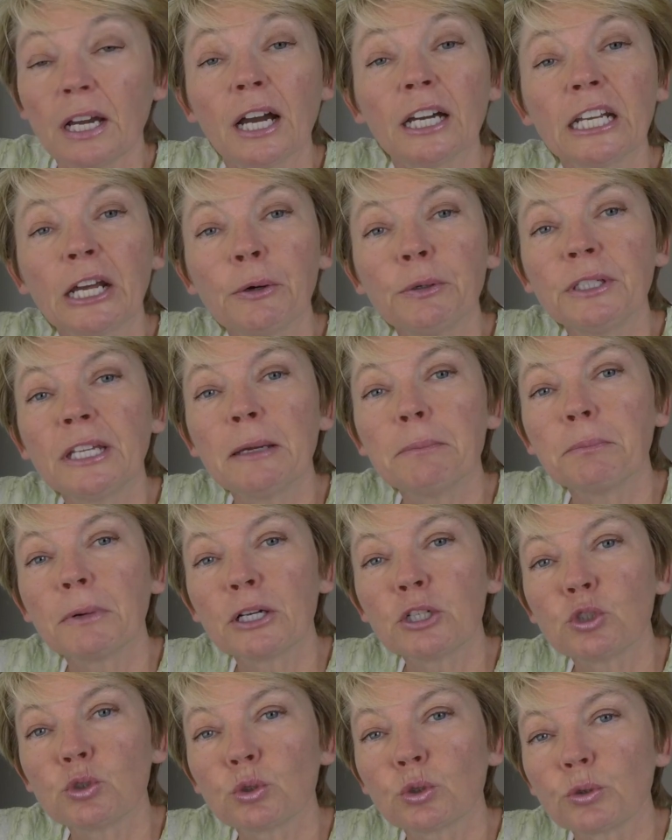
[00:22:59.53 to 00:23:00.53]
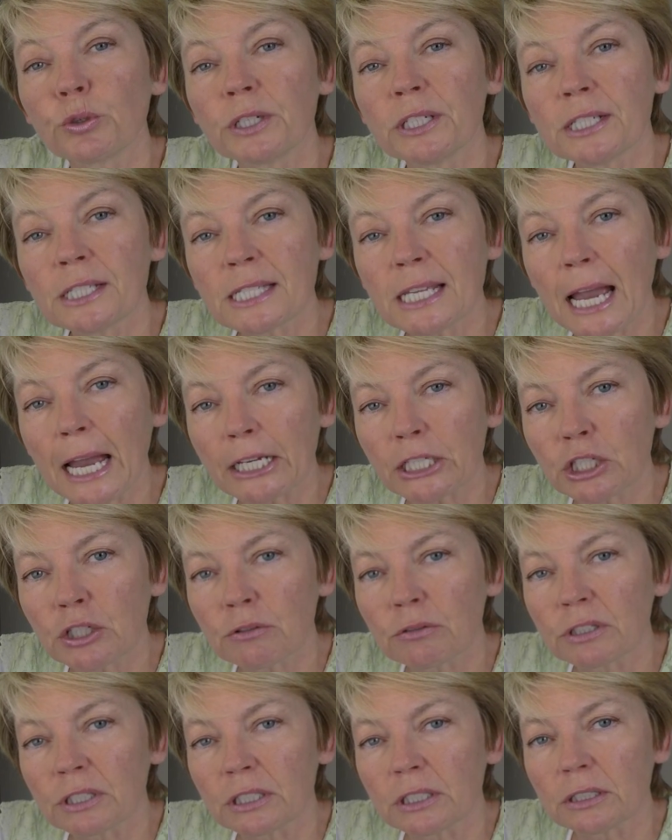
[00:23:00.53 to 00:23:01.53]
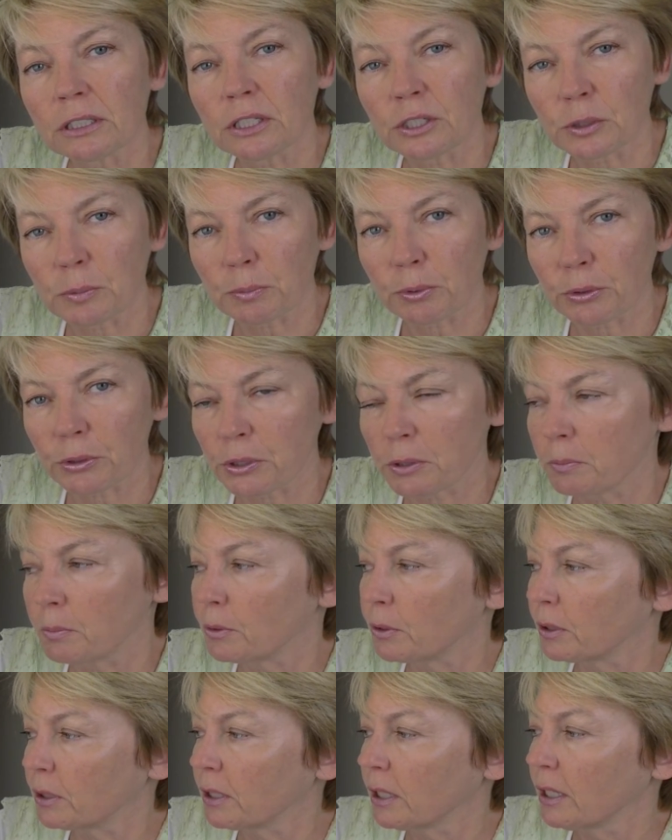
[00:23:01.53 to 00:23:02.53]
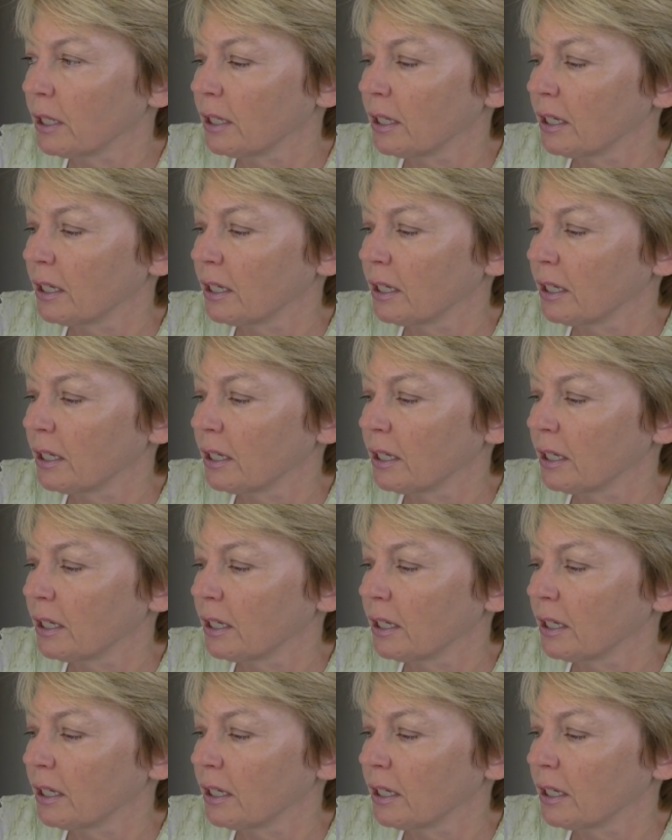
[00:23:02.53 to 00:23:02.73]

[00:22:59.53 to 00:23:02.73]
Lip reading: and I would get my drawing as accurate as possible.